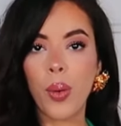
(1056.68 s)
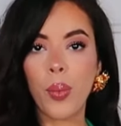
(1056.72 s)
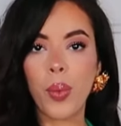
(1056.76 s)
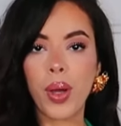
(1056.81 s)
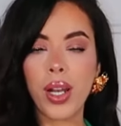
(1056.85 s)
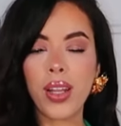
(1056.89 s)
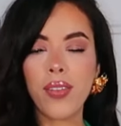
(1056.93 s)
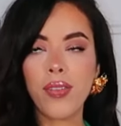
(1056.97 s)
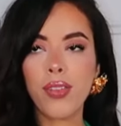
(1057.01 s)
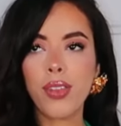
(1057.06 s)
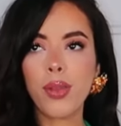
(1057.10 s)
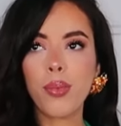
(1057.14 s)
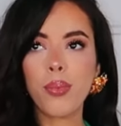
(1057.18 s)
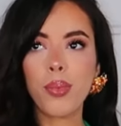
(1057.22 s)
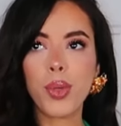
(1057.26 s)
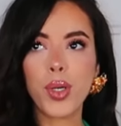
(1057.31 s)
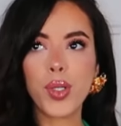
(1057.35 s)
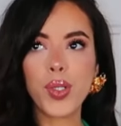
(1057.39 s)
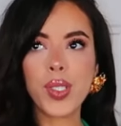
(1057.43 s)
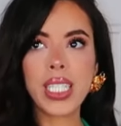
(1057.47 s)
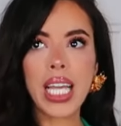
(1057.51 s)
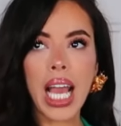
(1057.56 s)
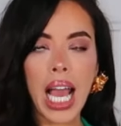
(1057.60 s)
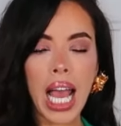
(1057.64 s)
One of the
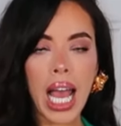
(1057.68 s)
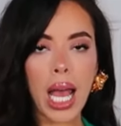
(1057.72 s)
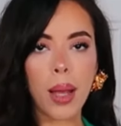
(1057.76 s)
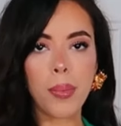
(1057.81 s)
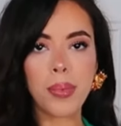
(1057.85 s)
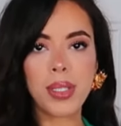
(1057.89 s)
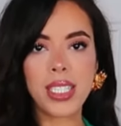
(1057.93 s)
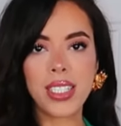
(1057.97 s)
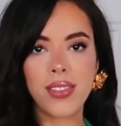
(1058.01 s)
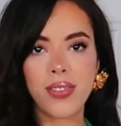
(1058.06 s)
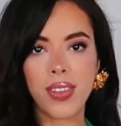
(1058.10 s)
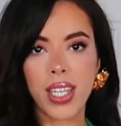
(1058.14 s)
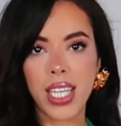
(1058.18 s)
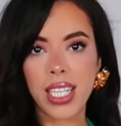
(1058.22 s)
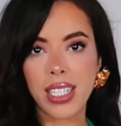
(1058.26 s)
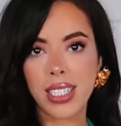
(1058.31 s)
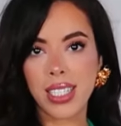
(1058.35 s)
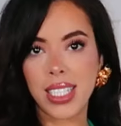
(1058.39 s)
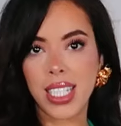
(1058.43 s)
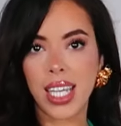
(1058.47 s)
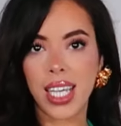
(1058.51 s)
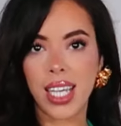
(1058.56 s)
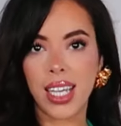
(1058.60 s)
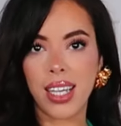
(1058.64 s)
most
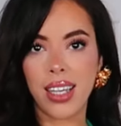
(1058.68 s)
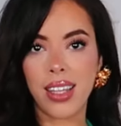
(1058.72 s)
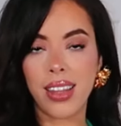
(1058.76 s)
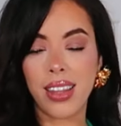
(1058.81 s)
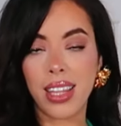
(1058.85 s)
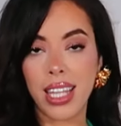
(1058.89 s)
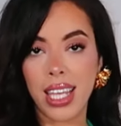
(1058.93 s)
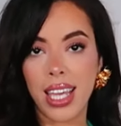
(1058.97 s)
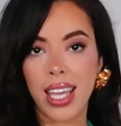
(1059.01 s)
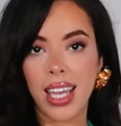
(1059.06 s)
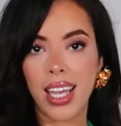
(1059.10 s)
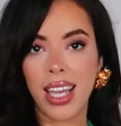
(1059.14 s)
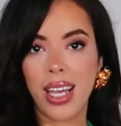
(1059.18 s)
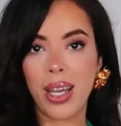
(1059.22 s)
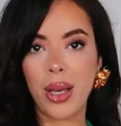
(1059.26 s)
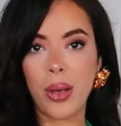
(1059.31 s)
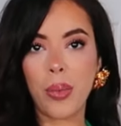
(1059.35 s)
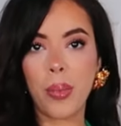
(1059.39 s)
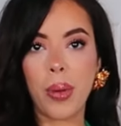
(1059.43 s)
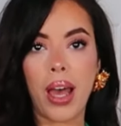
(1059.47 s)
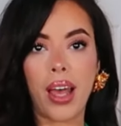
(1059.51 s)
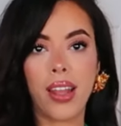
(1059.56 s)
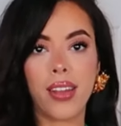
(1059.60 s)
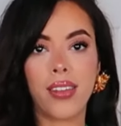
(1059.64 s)
captivating thing
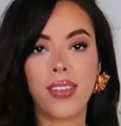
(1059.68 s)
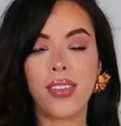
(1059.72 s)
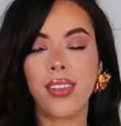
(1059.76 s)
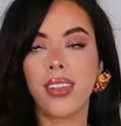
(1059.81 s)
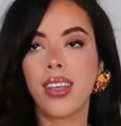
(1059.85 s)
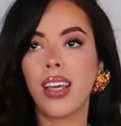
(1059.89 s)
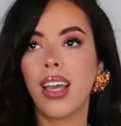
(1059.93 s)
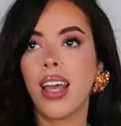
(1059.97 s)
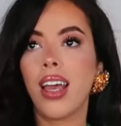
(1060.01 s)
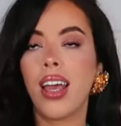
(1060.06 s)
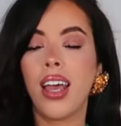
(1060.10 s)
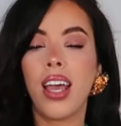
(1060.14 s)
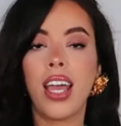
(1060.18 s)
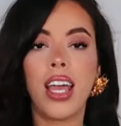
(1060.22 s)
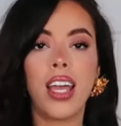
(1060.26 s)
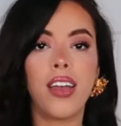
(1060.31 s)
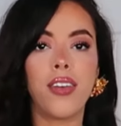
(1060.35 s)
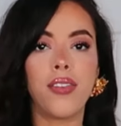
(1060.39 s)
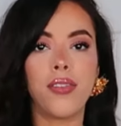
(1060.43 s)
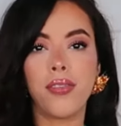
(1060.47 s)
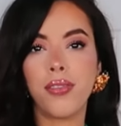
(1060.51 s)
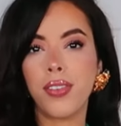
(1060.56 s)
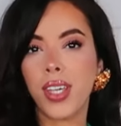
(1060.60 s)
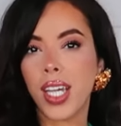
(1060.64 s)
about
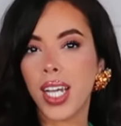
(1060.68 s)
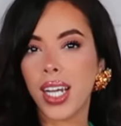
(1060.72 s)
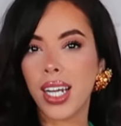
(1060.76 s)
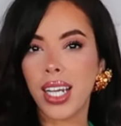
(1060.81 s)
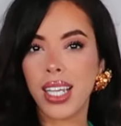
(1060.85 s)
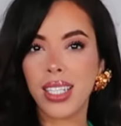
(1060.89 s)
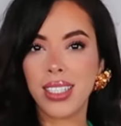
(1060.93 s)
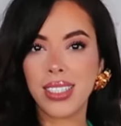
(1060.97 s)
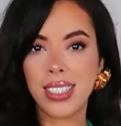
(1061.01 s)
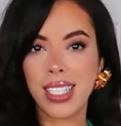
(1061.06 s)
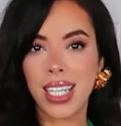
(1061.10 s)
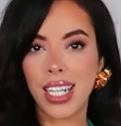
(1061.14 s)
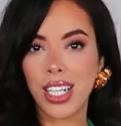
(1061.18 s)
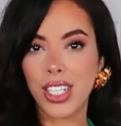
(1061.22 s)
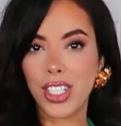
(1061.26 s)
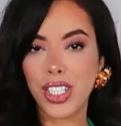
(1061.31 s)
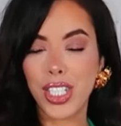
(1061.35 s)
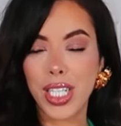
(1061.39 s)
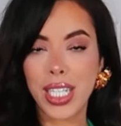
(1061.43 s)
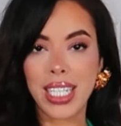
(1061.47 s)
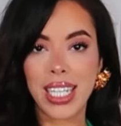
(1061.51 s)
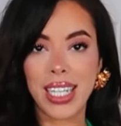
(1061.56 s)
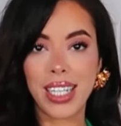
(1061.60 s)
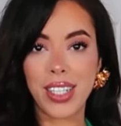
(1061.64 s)
very
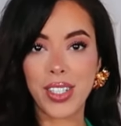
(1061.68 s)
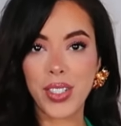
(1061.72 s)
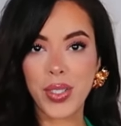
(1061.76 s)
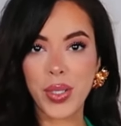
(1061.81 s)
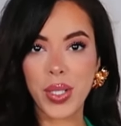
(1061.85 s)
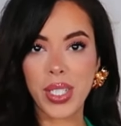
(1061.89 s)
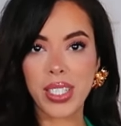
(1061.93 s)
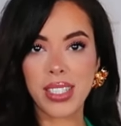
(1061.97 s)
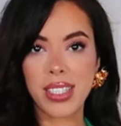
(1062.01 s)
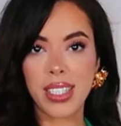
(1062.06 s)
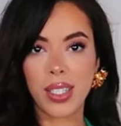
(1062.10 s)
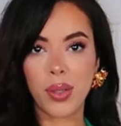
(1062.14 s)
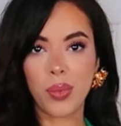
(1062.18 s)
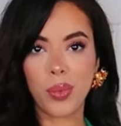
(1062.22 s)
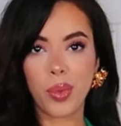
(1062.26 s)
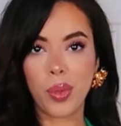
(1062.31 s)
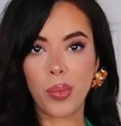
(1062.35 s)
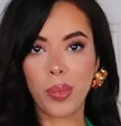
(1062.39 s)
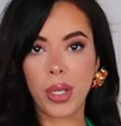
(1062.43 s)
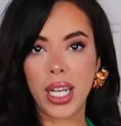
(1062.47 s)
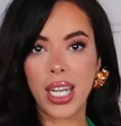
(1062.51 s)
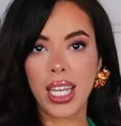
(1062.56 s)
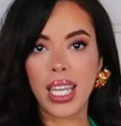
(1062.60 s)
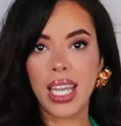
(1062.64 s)
intelligent and interesting
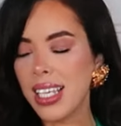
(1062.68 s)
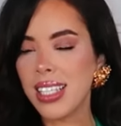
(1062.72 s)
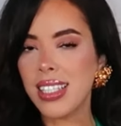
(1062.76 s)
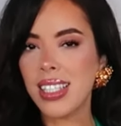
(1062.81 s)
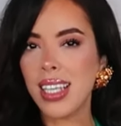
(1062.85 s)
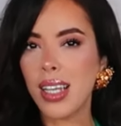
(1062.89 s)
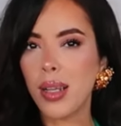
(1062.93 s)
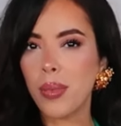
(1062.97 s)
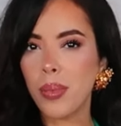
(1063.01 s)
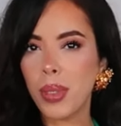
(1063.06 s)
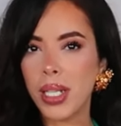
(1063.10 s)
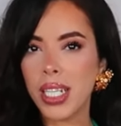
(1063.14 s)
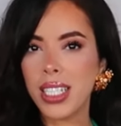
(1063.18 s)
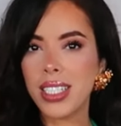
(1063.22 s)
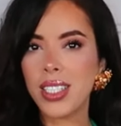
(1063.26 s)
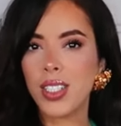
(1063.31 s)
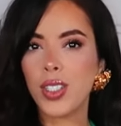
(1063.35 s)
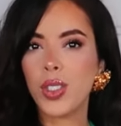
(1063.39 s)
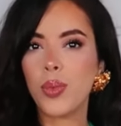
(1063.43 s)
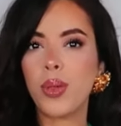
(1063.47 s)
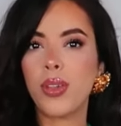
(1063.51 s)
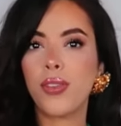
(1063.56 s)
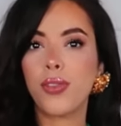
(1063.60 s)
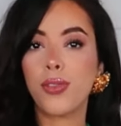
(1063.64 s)
women is their
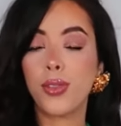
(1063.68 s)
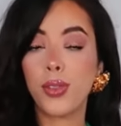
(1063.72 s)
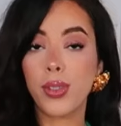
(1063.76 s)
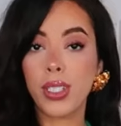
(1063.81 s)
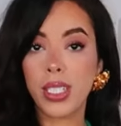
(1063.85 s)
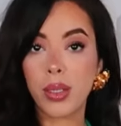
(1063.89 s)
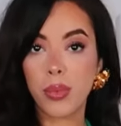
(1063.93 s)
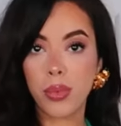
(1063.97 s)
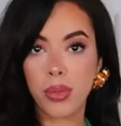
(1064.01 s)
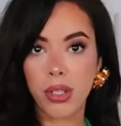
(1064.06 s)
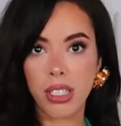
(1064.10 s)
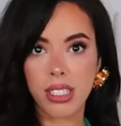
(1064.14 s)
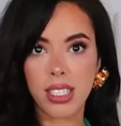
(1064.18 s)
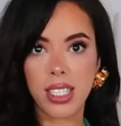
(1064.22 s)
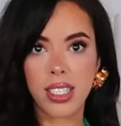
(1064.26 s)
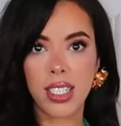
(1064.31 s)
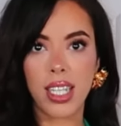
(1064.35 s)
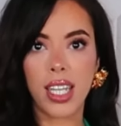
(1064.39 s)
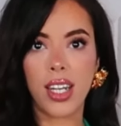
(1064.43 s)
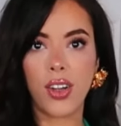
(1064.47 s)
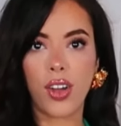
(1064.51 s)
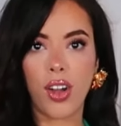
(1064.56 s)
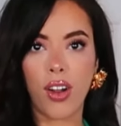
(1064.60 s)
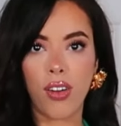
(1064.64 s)
ability to be fully
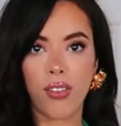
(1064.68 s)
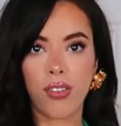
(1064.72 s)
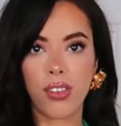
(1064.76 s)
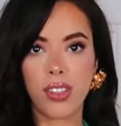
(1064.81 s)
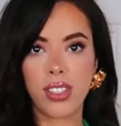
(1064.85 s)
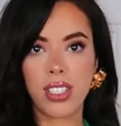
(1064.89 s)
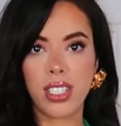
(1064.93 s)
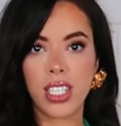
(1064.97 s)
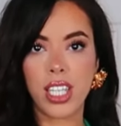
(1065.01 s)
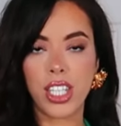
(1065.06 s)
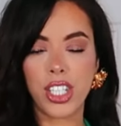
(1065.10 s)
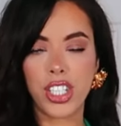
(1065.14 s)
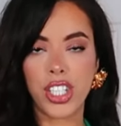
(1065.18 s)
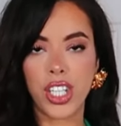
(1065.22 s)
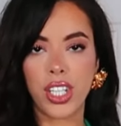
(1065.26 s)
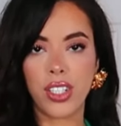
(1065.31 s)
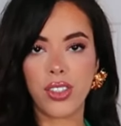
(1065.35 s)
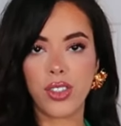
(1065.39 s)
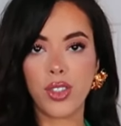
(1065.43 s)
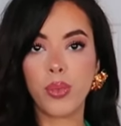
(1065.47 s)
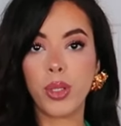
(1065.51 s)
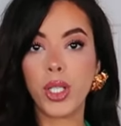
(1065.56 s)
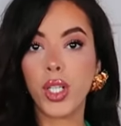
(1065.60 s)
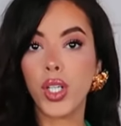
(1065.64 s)
present in a
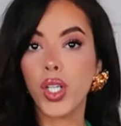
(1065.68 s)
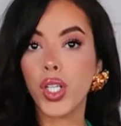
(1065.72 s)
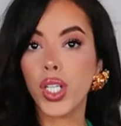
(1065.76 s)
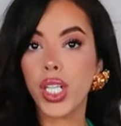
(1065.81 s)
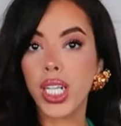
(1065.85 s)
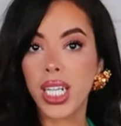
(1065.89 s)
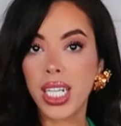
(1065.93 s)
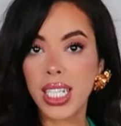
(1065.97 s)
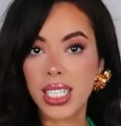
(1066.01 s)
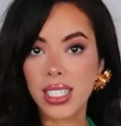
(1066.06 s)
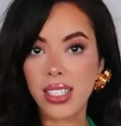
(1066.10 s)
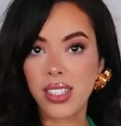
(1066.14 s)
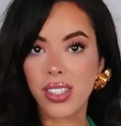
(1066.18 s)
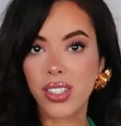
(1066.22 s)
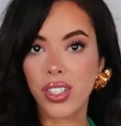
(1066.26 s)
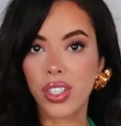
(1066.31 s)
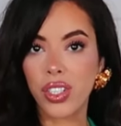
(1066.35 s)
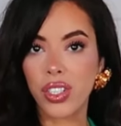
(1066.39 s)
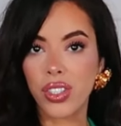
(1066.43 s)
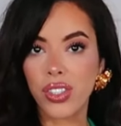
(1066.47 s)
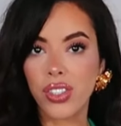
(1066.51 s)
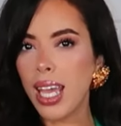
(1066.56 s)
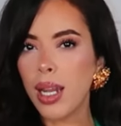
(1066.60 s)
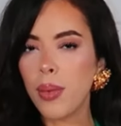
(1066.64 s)
conversation, to be good
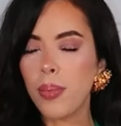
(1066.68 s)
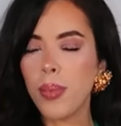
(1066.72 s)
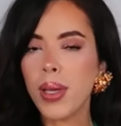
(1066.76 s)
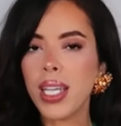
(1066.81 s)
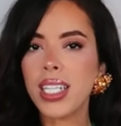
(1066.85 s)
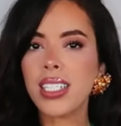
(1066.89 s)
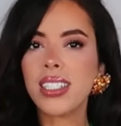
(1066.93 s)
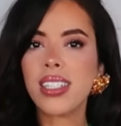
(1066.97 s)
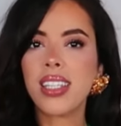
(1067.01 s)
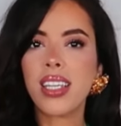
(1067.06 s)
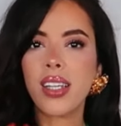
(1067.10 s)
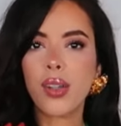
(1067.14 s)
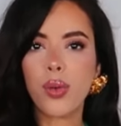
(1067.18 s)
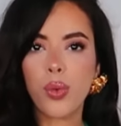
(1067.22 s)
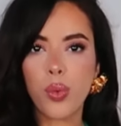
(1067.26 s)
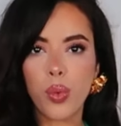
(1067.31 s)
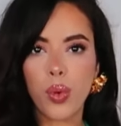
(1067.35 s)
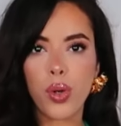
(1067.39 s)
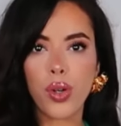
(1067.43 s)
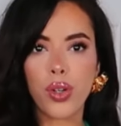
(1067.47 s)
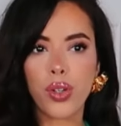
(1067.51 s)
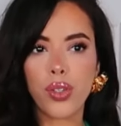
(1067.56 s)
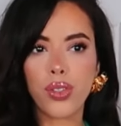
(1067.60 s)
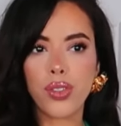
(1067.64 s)
listeners. It makes their
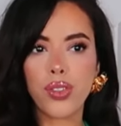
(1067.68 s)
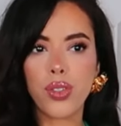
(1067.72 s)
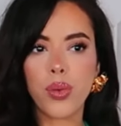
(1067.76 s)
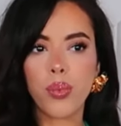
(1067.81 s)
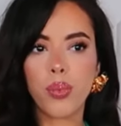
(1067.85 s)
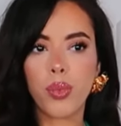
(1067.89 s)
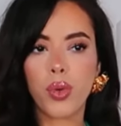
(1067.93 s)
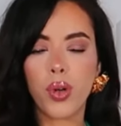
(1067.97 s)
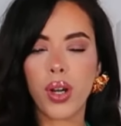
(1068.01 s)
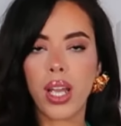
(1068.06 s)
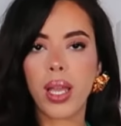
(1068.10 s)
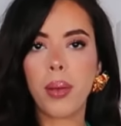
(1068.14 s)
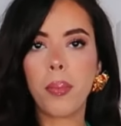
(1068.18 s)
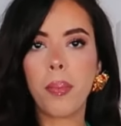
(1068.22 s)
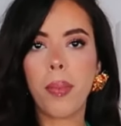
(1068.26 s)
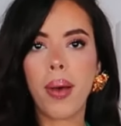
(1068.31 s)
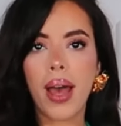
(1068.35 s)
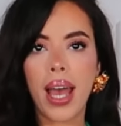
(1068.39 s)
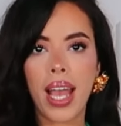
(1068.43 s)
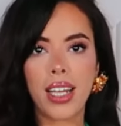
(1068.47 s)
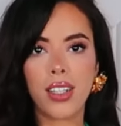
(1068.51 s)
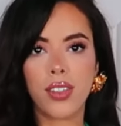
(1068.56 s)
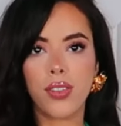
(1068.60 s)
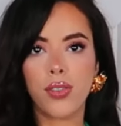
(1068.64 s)
words more
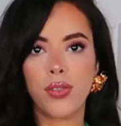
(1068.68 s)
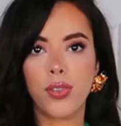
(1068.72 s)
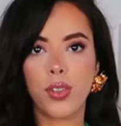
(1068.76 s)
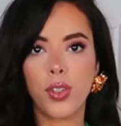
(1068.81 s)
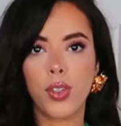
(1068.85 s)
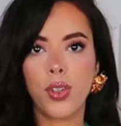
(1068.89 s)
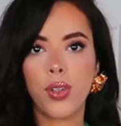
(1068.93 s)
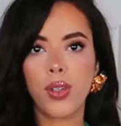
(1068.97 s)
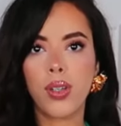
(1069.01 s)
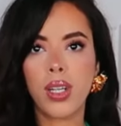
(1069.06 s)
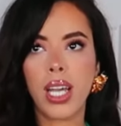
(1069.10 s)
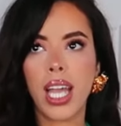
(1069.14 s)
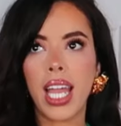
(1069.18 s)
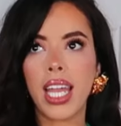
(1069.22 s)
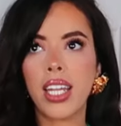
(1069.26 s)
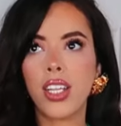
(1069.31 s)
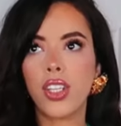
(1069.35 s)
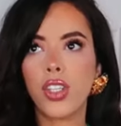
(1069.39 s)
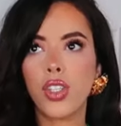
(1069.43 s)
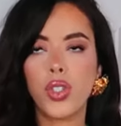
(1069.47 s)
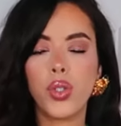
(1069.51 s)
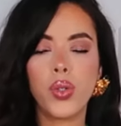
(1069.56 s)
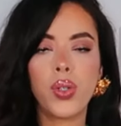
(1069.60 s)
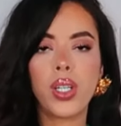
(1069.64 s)
impactful,
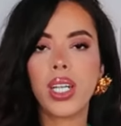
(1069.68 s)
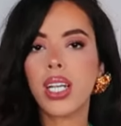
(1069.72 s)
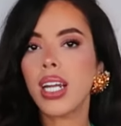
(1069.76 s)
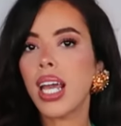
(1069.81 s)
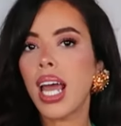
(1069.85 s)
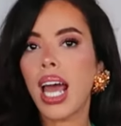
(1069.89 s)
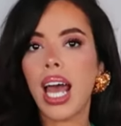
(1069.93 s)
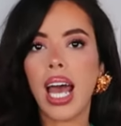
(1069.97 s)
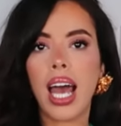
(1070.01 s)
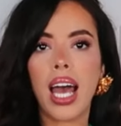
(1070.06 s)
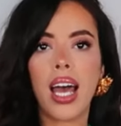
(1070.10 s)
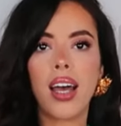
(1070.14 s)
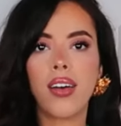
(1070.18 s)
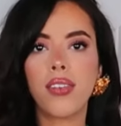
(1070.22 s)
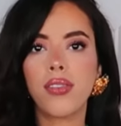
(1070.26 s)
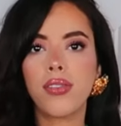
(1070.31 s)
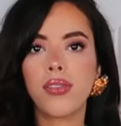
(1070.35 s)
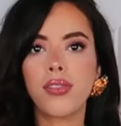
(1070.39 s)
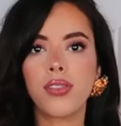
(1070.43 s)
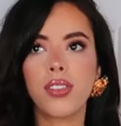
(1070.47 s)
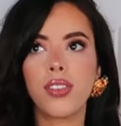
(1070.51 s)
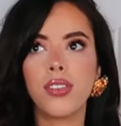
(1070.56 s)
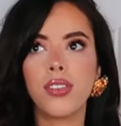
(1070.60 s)
and you can have